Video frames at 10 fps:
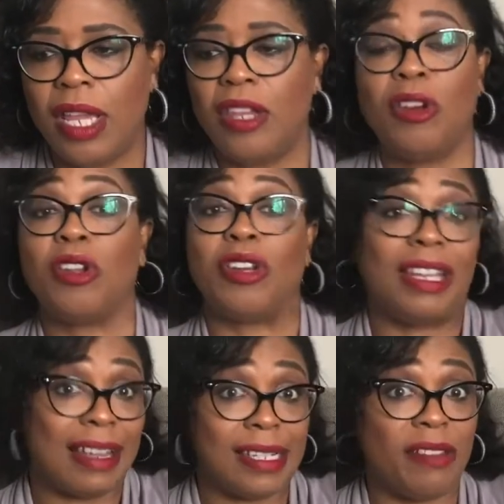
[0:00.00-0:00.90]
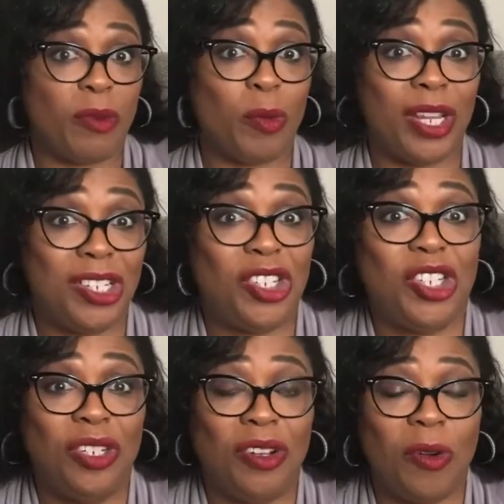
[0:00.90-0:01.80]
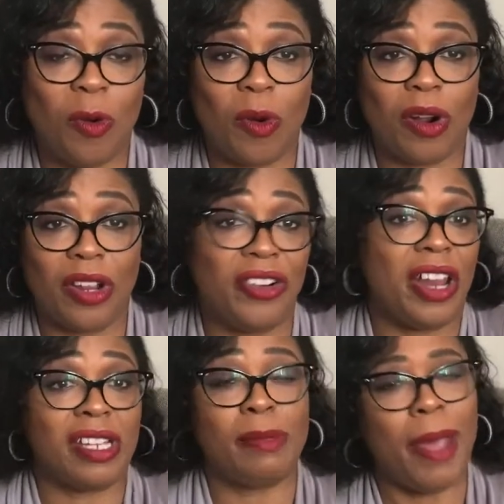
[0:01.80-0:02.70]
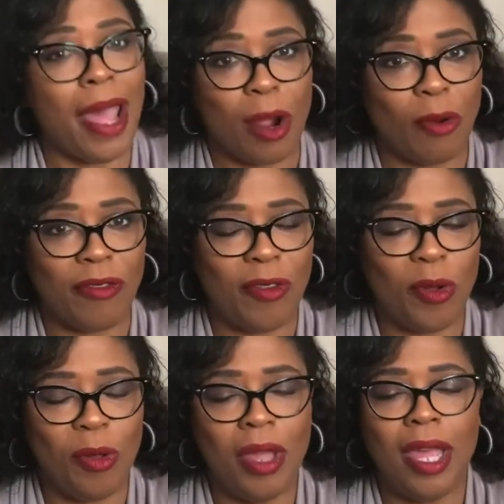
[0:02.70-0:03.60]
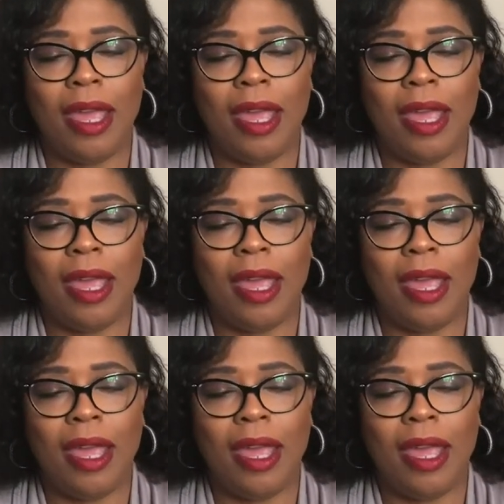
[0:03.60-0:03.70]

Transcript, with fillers: you know, you're less of a witch or you're not as powerful.